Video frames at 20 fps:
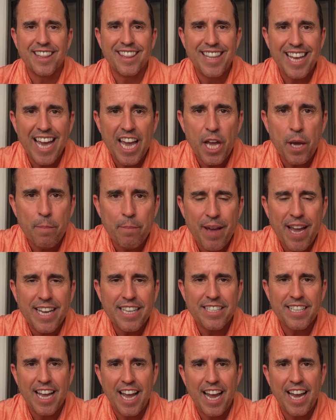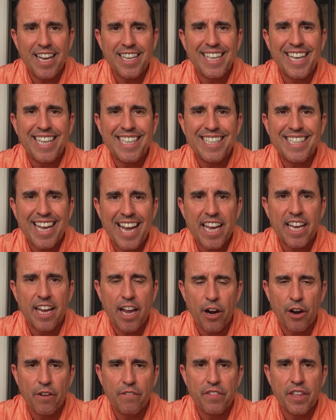they maintain and take
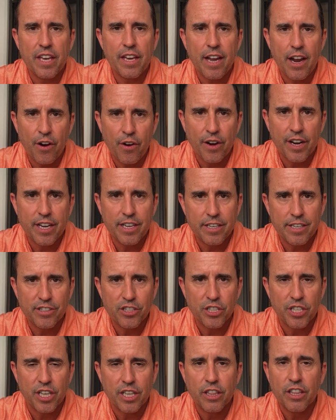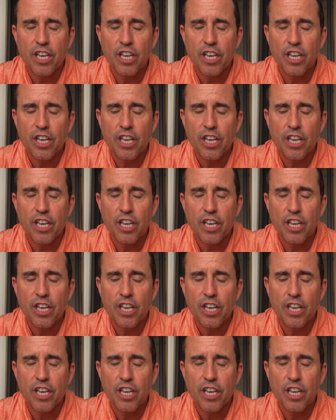care of the air conditioning.